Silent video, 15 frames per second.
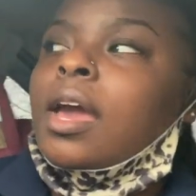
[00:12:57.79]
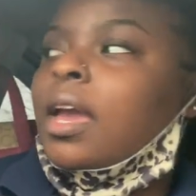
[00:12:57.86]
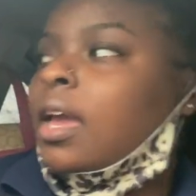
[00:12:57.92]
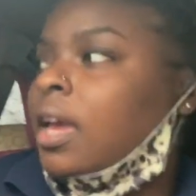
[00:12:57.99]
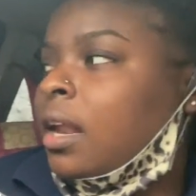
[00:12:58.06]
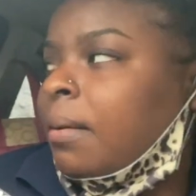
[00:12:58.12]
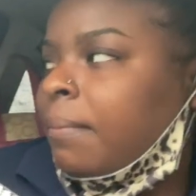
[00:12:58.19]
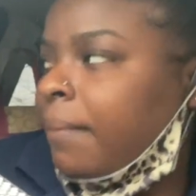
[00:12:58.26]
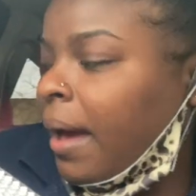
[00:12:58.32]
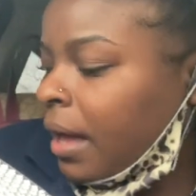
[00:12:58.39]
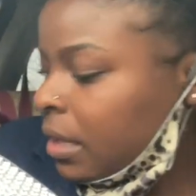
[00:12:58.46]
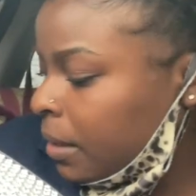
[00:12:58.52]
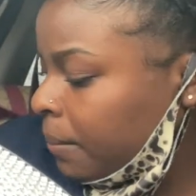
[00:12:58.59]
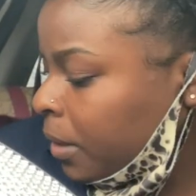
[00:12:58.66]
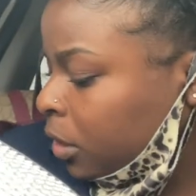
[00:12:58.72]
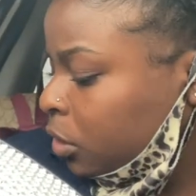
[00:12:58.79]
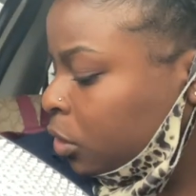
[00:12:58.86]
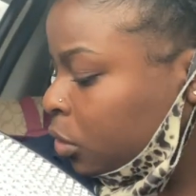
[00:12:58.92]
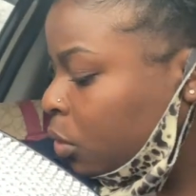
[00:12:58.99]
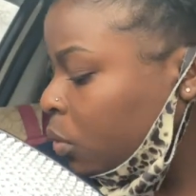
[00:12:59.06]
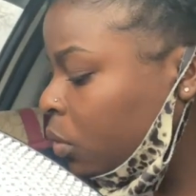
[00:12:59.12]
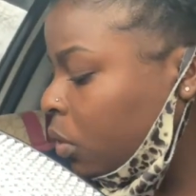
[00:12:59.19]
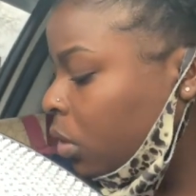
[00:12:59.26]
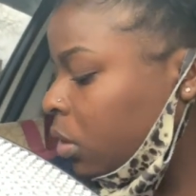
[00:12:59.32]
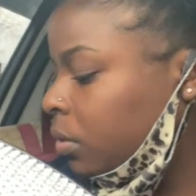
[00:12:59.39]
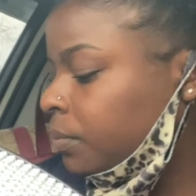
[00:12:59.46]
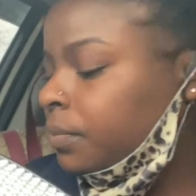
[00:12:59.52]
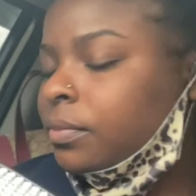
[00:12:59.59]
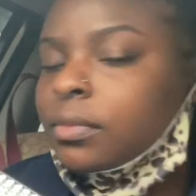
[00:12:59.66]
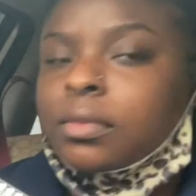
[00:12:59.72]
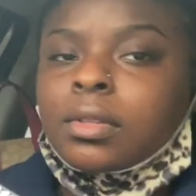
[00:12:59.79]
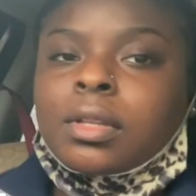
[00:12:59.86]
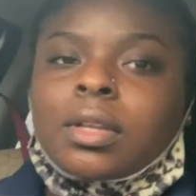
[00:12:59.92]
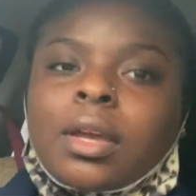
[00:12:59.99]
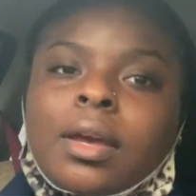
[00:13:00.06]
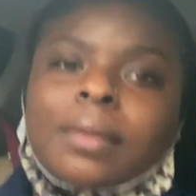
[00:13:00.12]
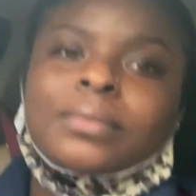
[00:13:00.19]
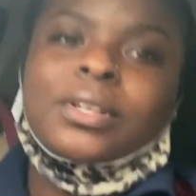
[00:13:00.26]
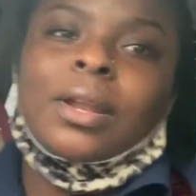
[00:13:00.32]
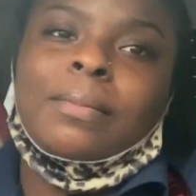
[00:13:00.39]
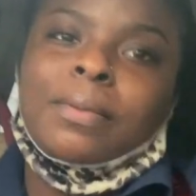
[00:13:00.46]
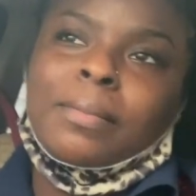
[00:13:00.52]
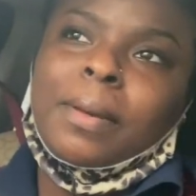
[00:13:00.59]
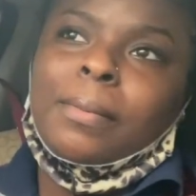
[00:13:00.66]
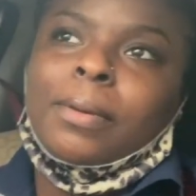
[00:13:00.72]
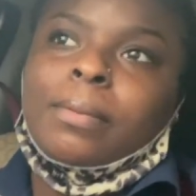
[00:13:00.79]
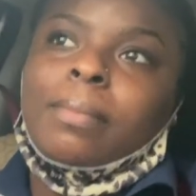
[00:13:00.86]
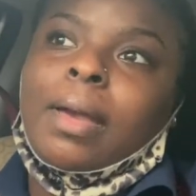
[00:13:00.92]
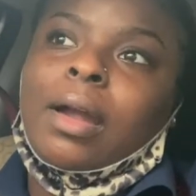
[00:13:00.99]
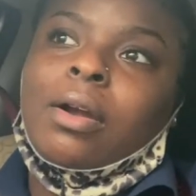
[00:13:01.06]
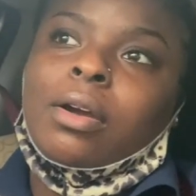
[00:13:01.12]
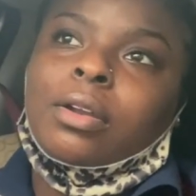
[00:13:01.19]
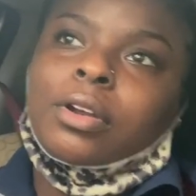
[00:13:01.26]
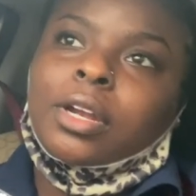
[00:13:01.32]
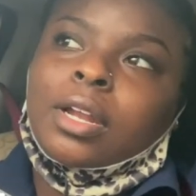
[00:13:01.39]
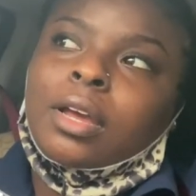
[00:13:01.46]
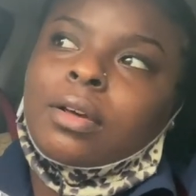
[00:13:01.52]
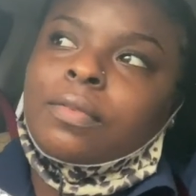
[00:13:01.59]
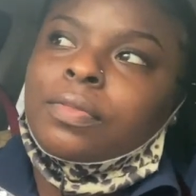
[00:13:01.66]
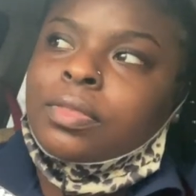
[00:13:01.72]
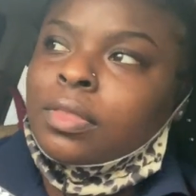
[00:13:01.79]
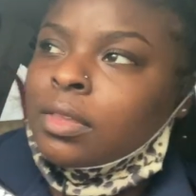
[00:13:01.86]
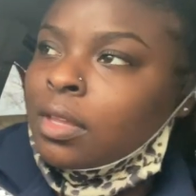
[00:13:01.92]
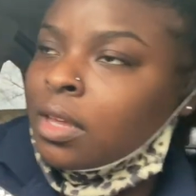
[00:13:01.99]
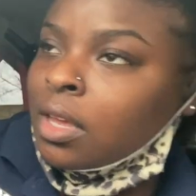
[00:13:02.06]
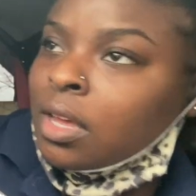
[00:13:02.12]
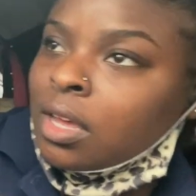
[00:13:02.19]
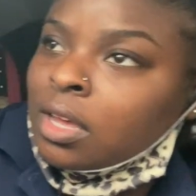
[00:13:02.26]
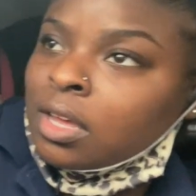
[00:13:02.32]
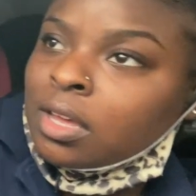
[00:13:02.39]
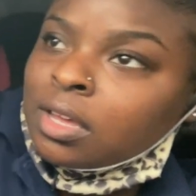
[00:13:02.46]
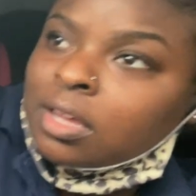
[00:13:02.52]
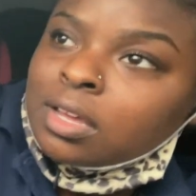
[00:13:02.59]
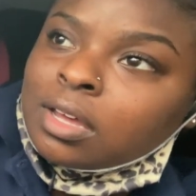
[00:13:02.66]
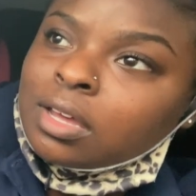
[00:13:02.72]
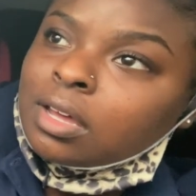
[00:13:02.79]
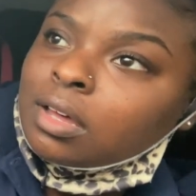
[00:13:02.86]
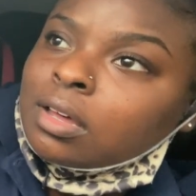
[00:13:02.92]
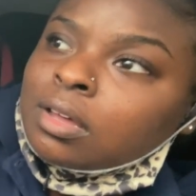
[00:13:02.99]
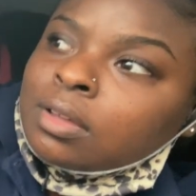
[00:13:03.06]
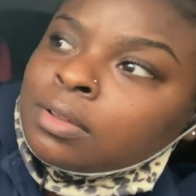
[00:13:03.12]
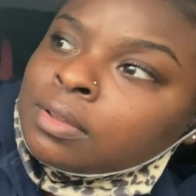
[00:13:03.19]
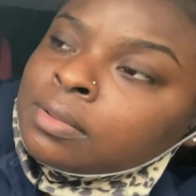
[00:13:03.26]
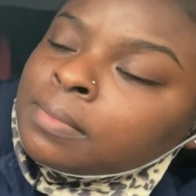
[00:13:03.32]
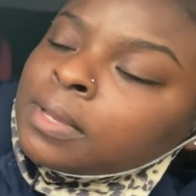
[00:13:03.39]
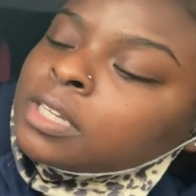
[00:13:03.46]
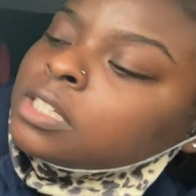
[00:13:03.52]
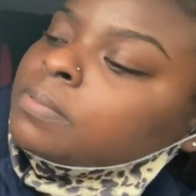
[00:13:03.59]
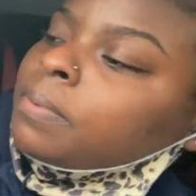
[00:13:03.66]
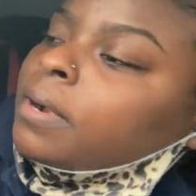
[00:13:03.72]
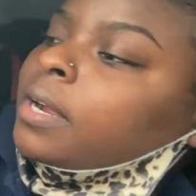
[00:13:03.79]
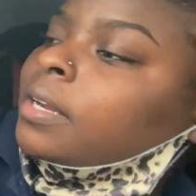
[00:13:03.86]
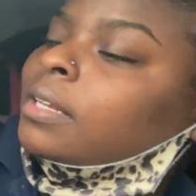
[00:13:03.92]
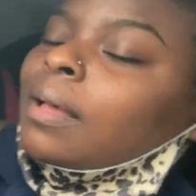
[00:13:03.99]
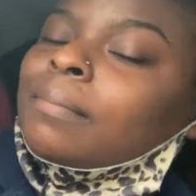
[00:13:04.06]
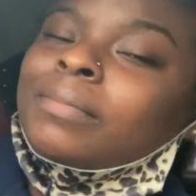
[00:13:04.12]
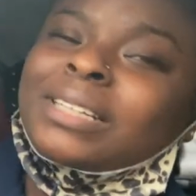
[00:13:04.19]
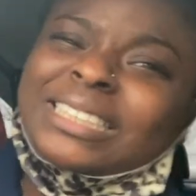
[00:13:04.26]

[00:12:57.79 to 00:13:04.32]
and i'm back at my school i'm trying to put my book back on right now um i just parked i'm really